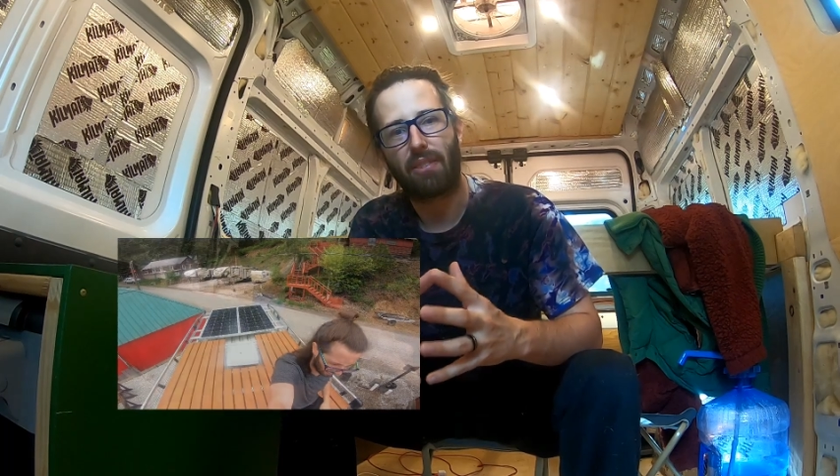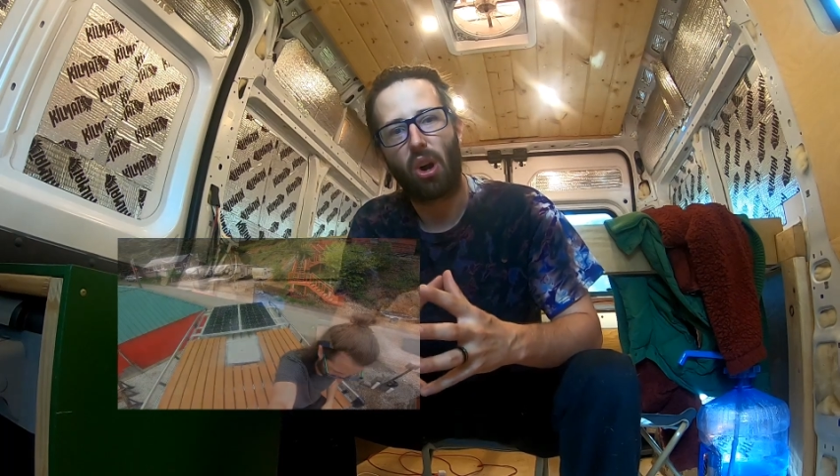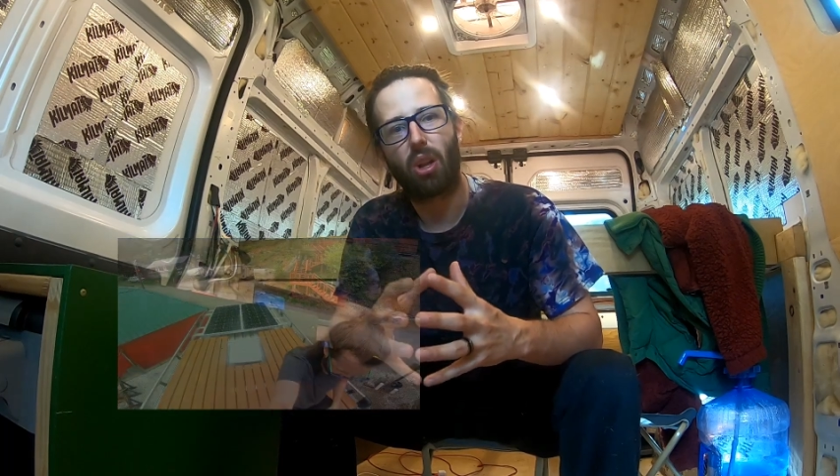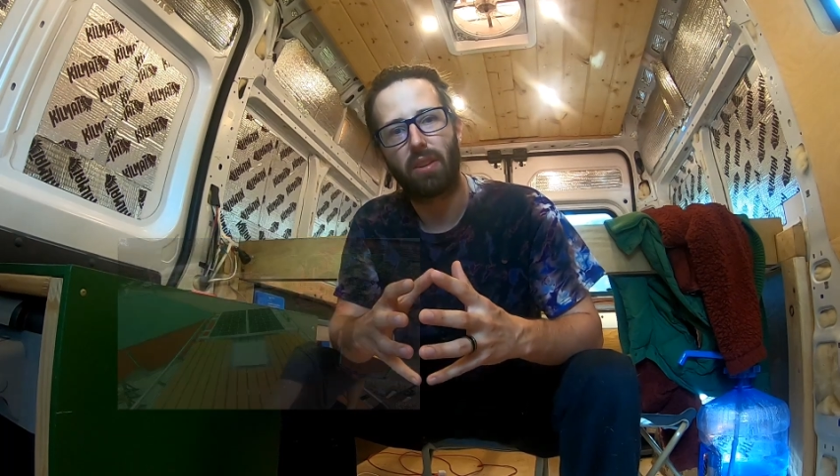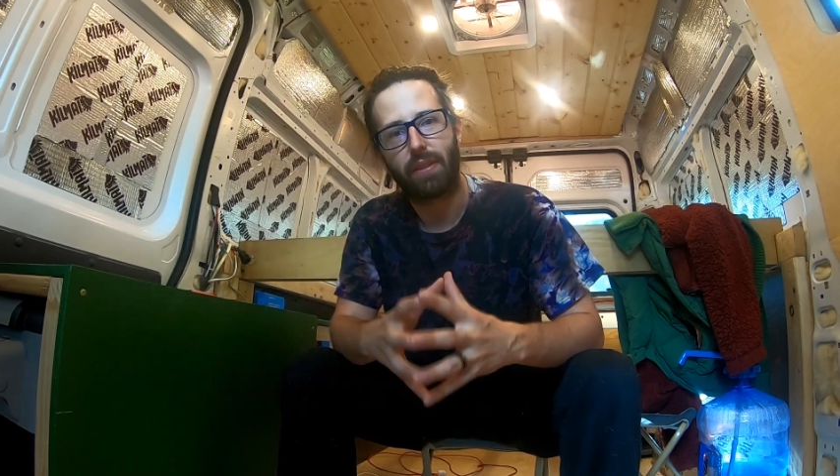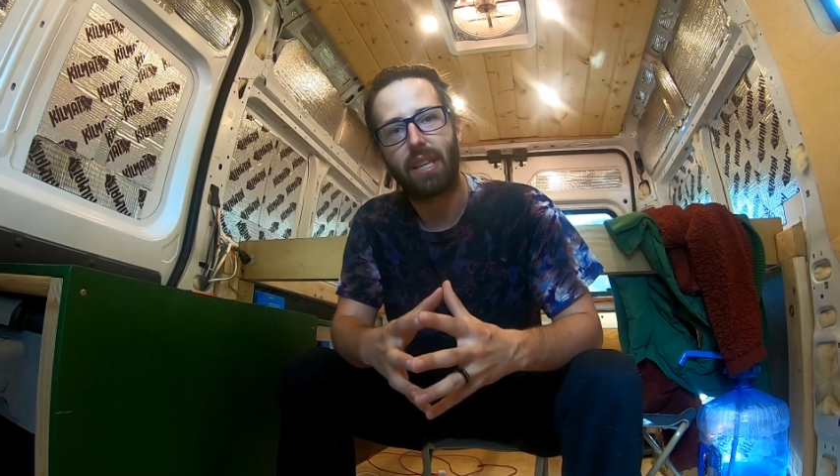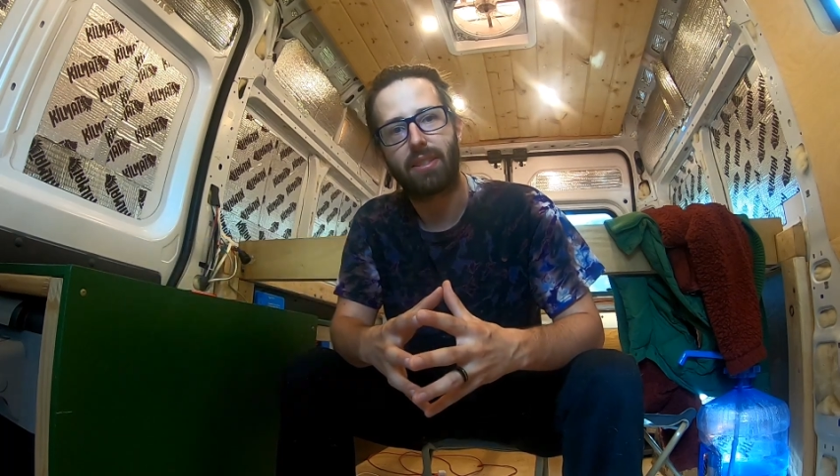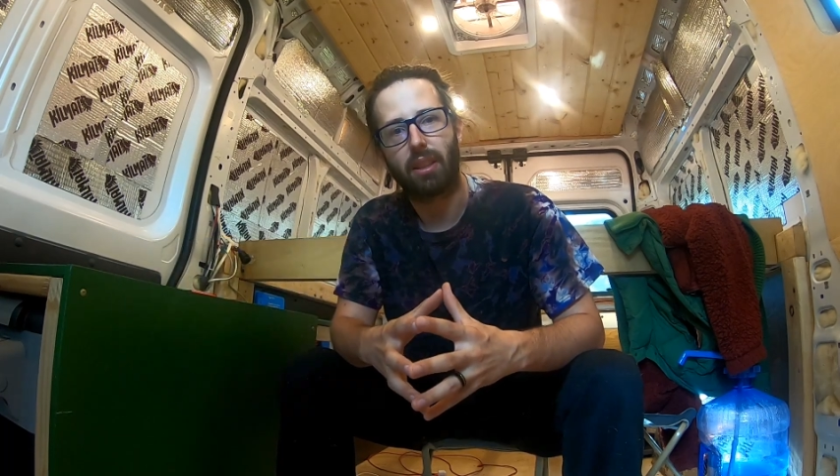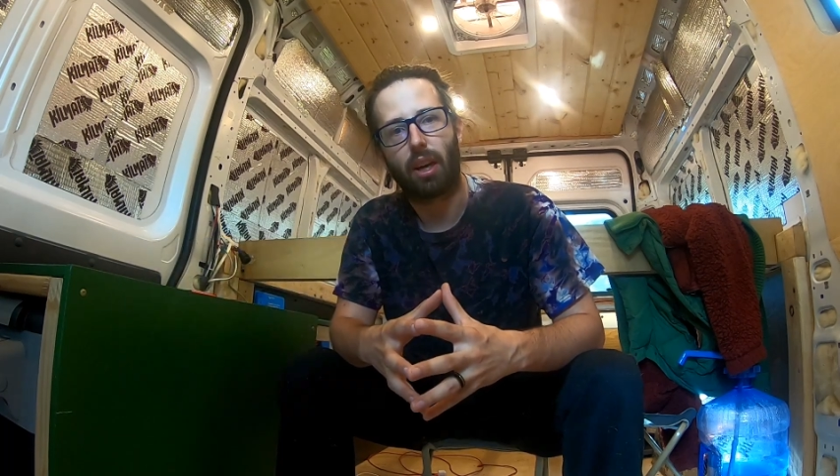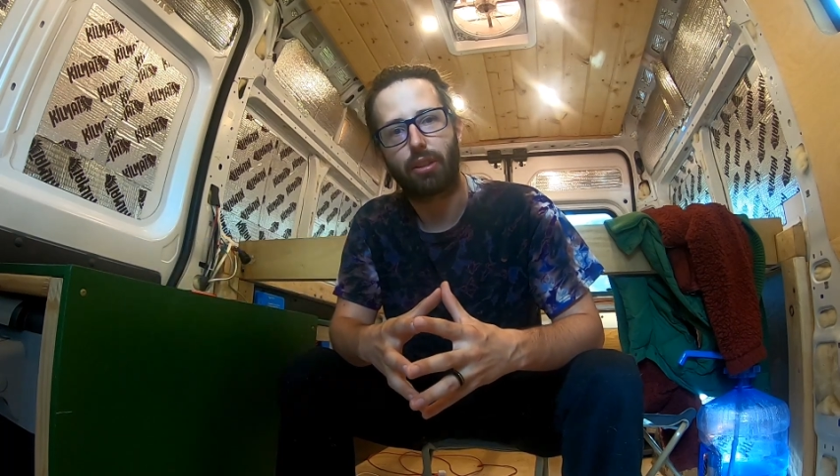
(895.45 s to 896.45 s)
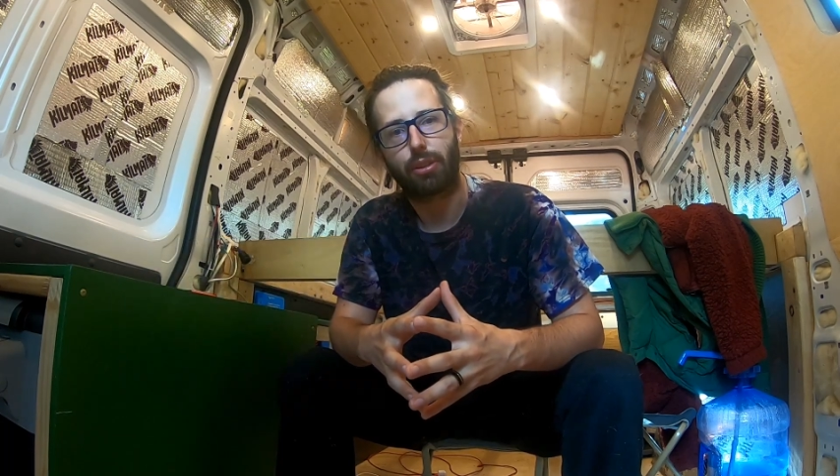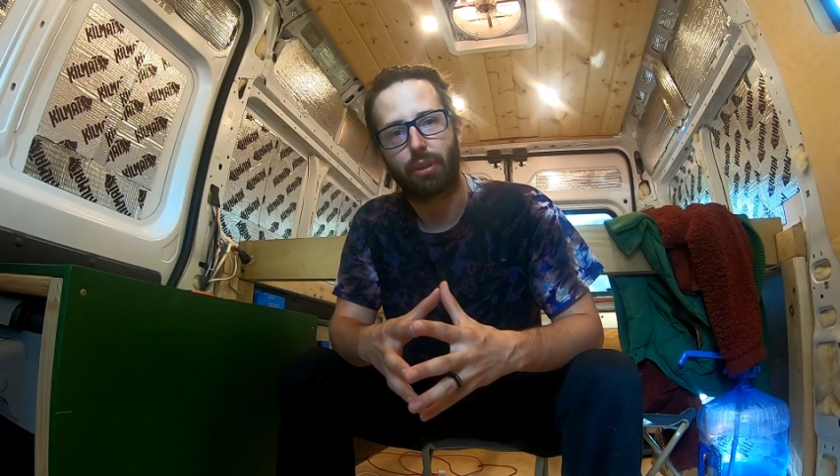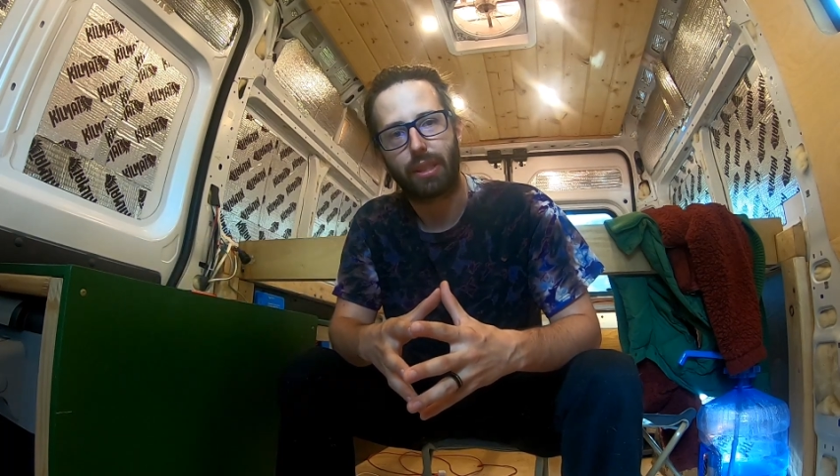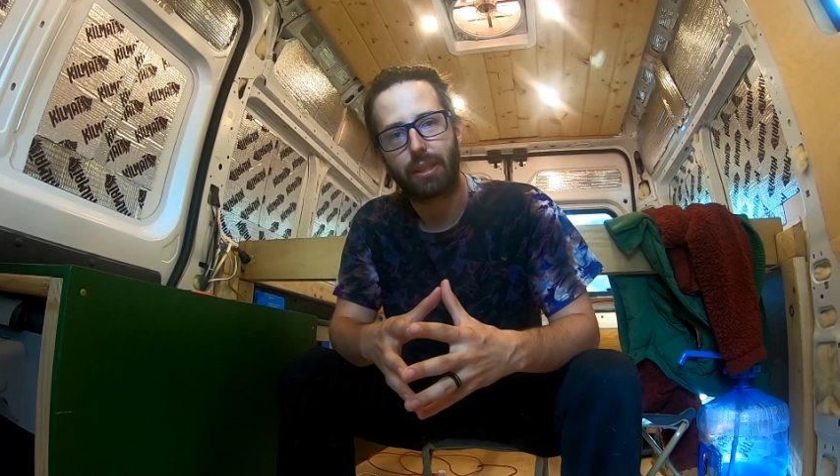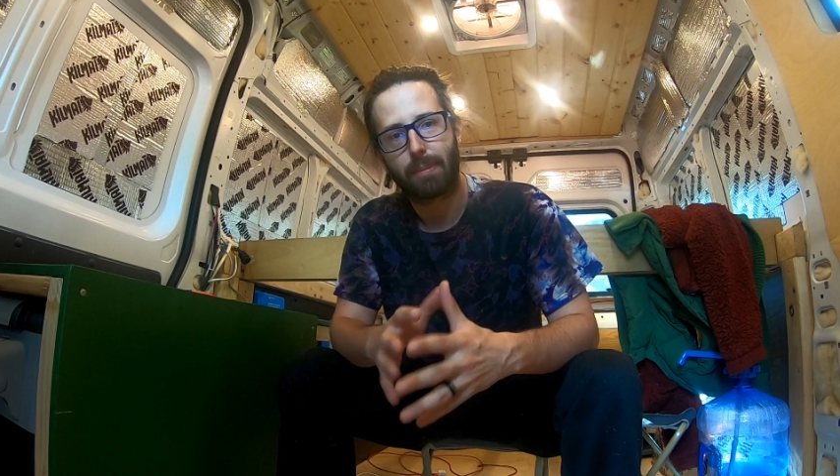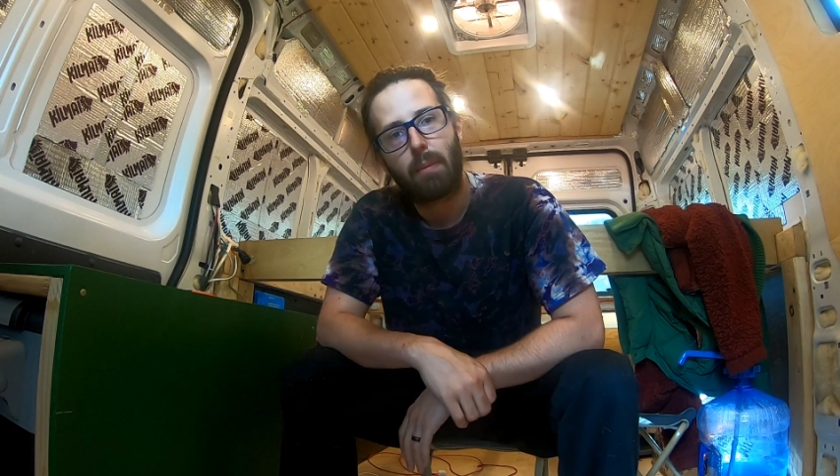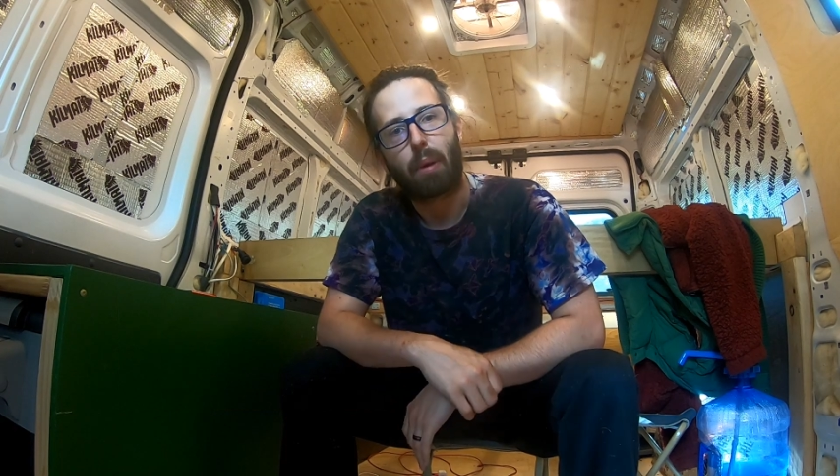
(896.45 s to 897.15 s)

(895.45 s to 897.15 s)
all of these luxuries.